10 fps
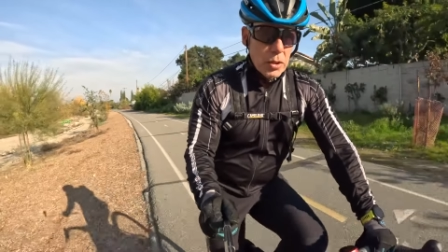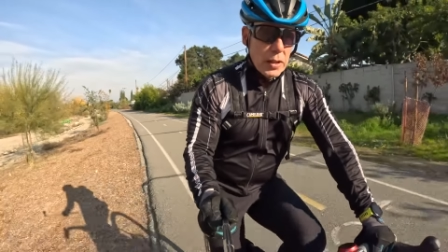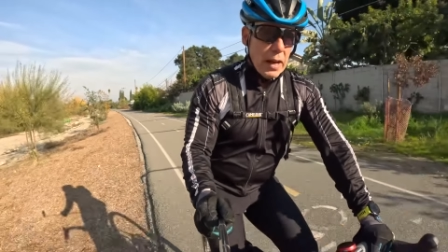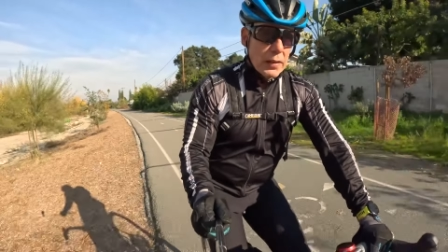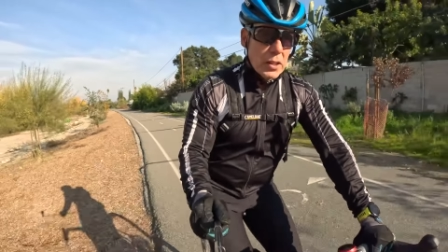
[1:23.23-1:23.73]
So
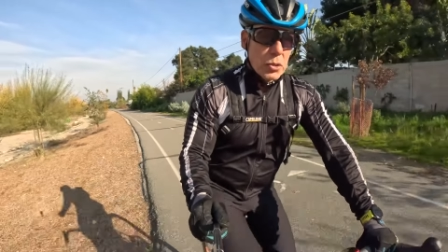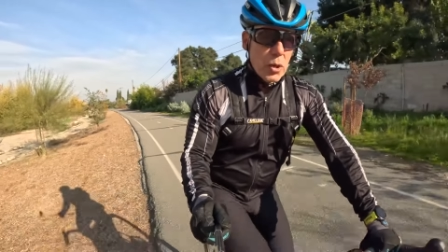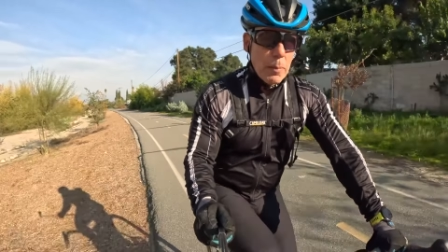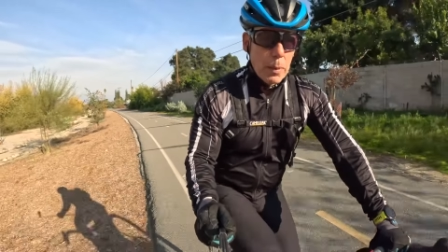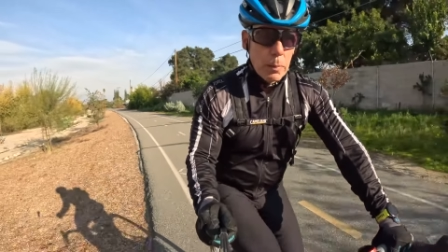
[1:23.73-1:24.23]
now this
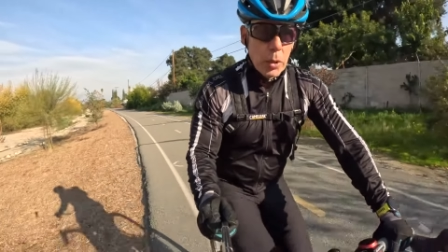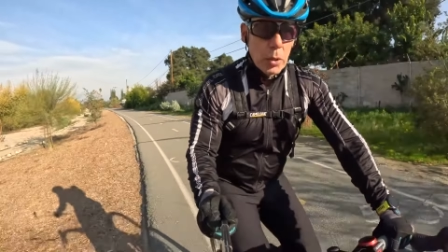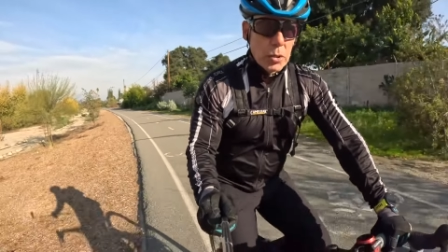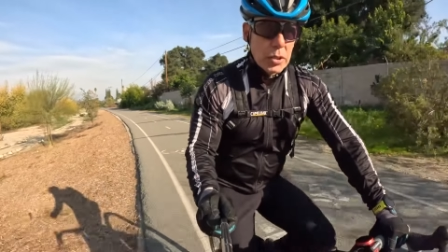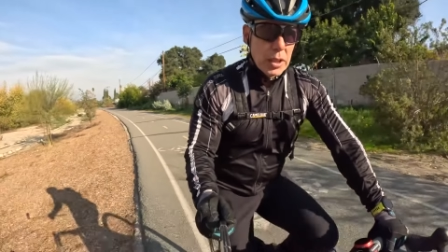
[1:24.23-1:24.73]
dropper
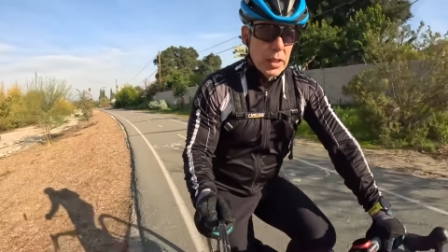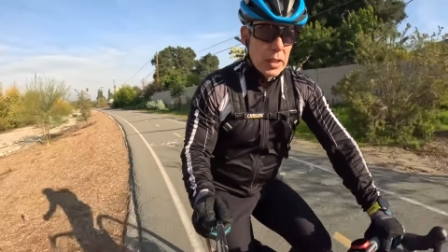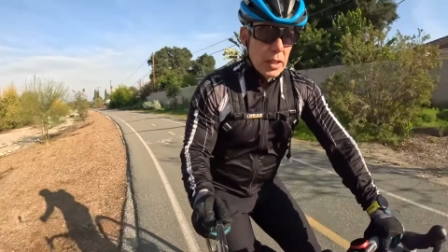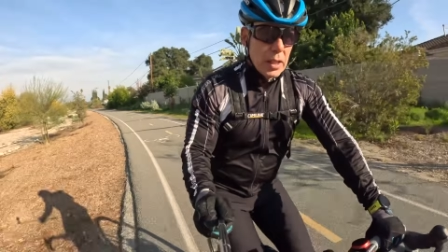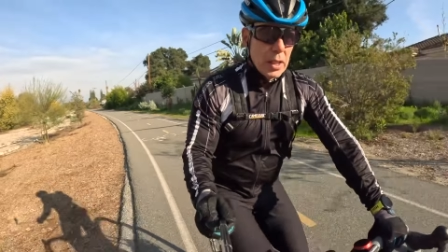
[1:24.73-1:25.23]
post
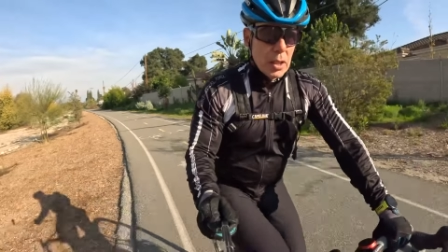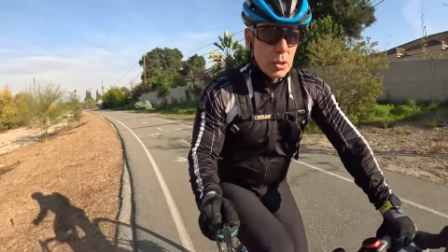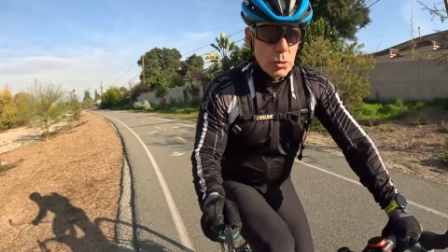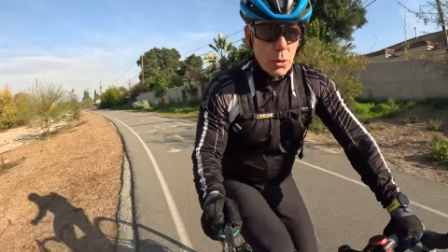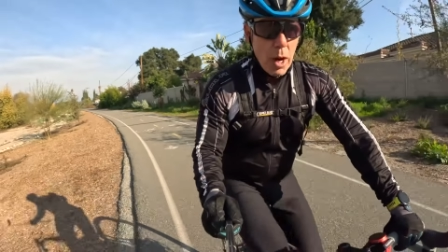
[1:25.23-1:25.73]

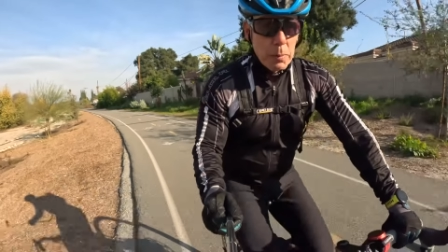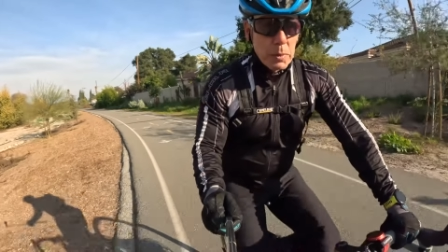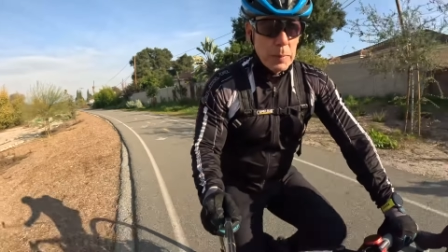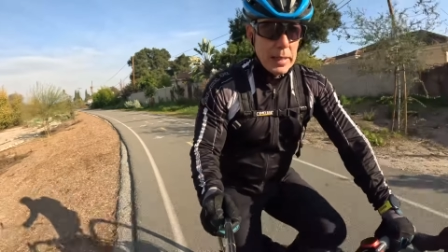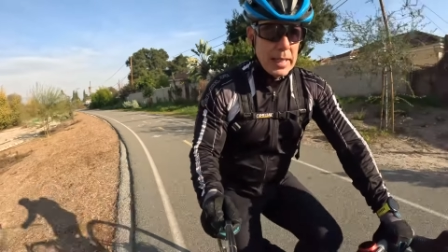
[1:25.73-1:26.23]
drops
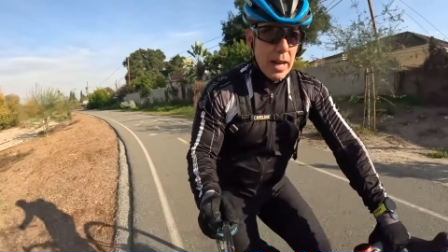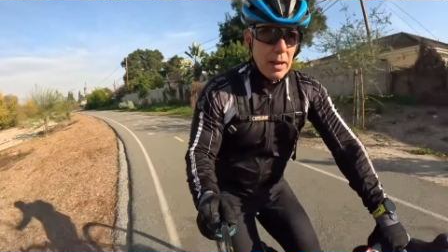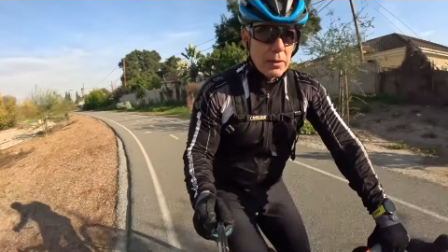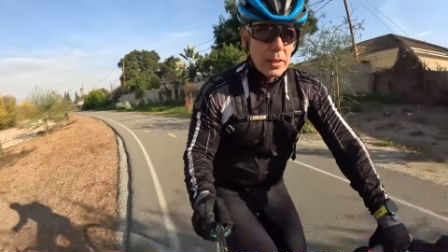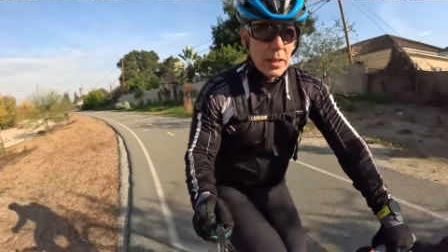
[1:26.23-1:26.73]
me
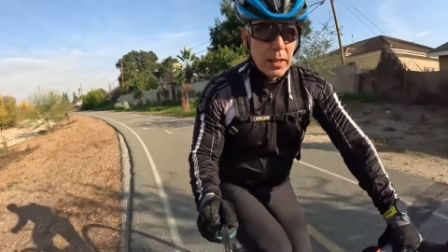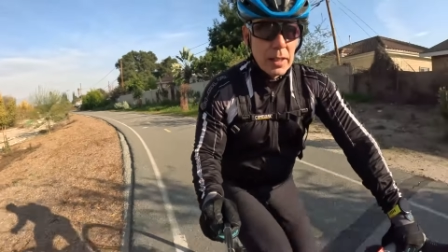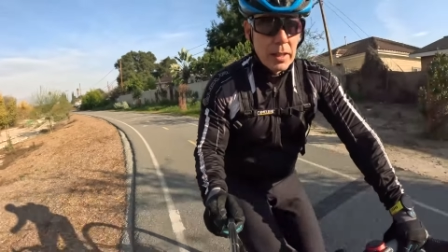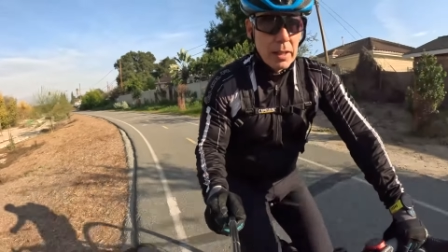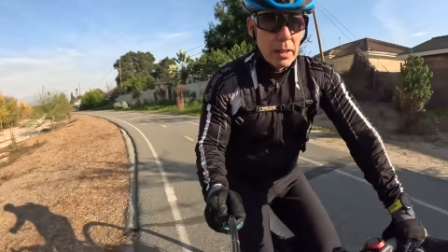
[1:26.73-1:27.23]
down
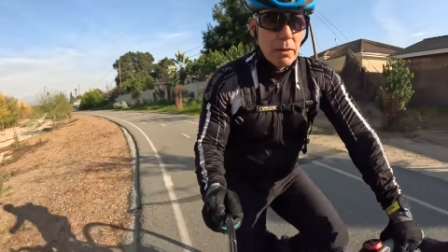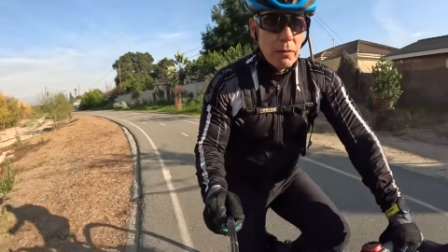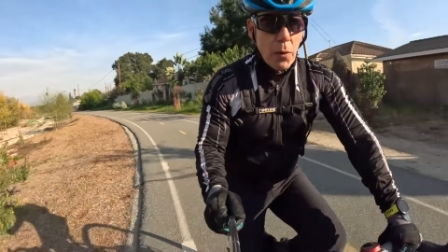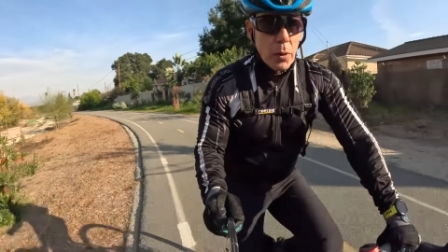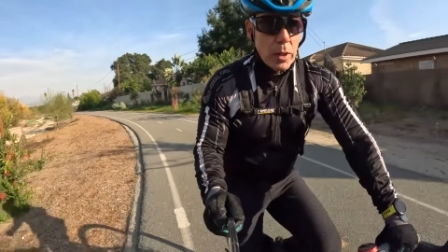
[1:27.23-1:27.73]

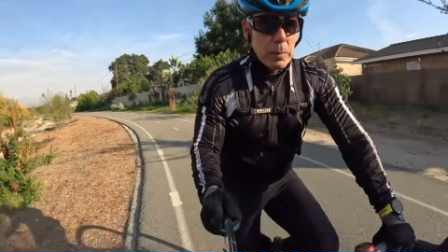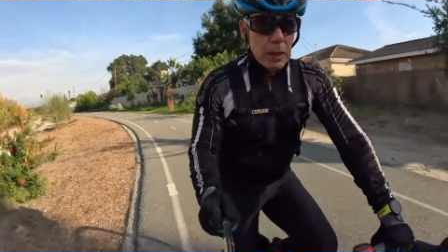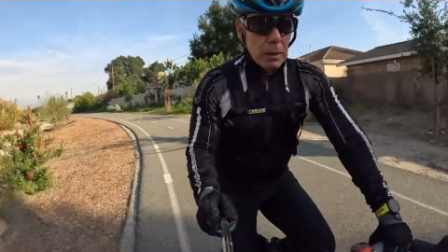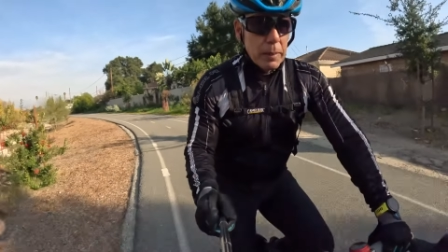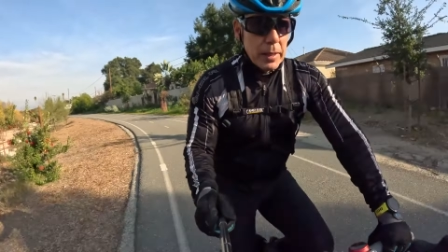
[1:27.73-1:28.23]
40
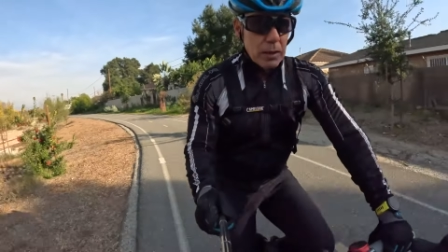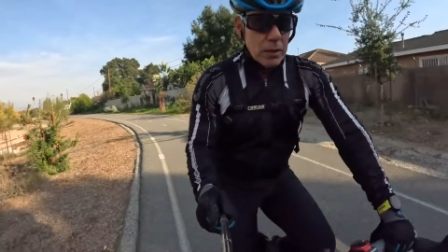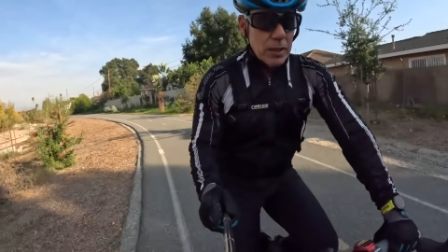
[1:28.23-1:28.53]
millimeters.